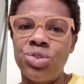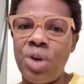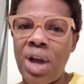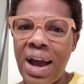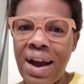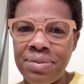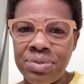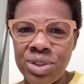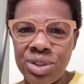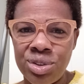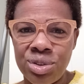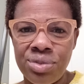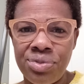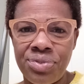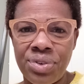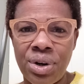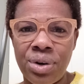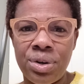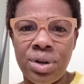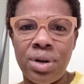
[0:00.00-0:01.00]
you have to do
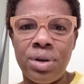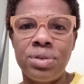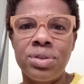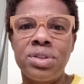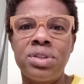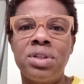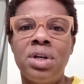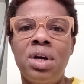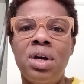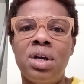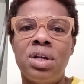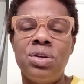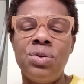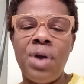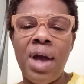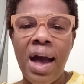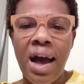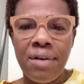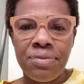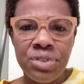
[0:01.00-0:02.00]
photos. You
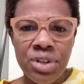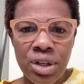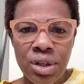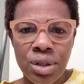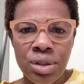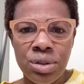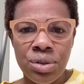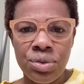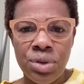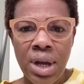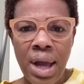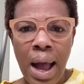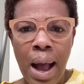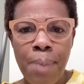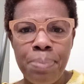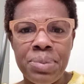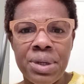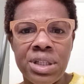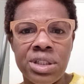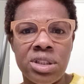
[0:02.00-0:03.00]
have to include
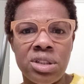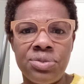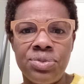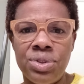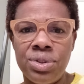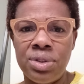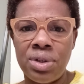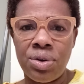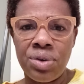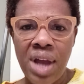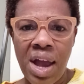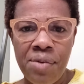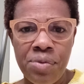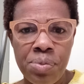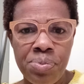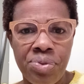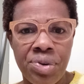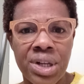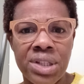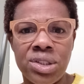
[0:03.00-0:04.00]
copies if you don't have
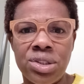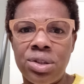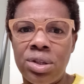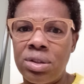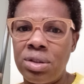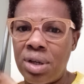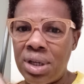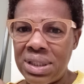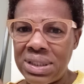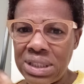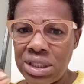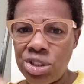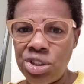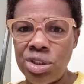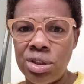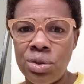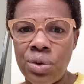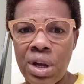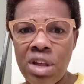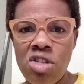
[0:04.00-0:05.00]
a printer.
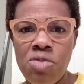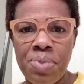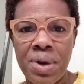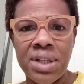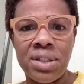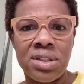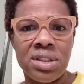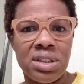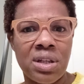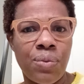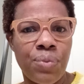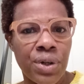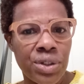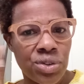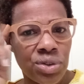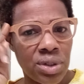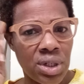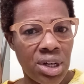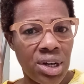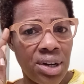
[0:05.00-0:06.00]
Additional expenses. I
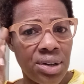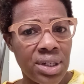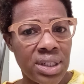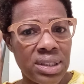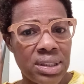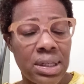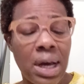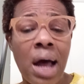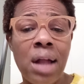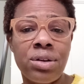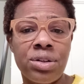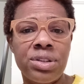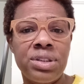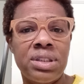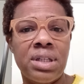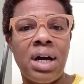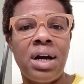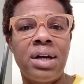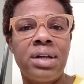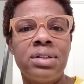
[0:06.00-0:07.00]
want you to hear these dollar
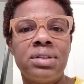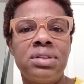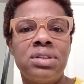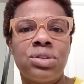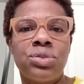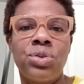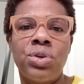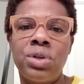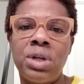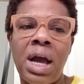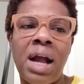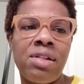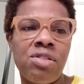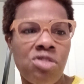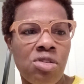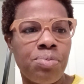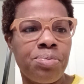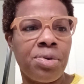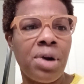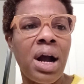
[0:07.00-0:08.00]
signs so you're not
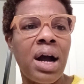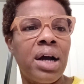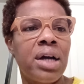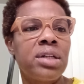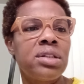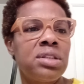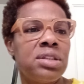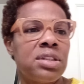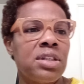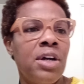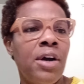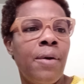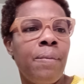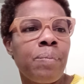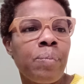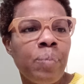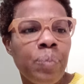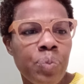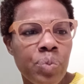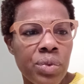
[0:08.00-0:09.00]
surprised.
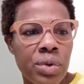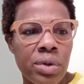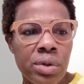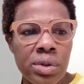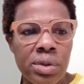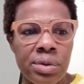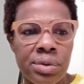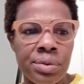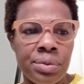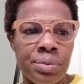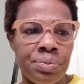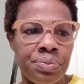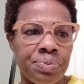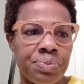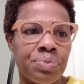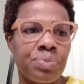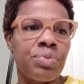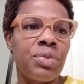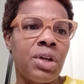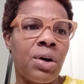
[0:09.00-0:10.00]

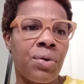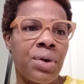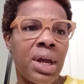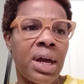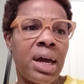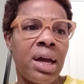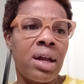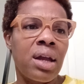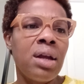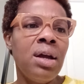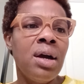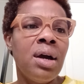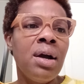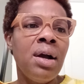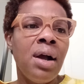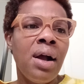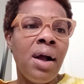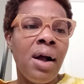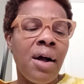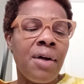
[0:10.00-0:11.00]
Okay?
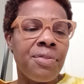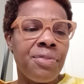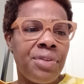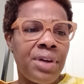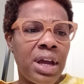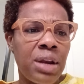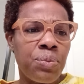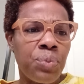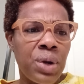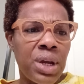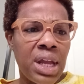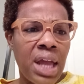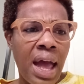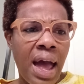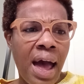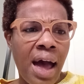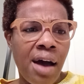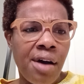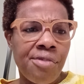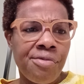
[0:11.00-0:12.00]
Then we
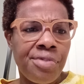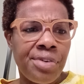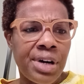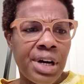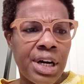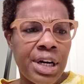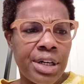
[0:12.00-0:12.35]
have,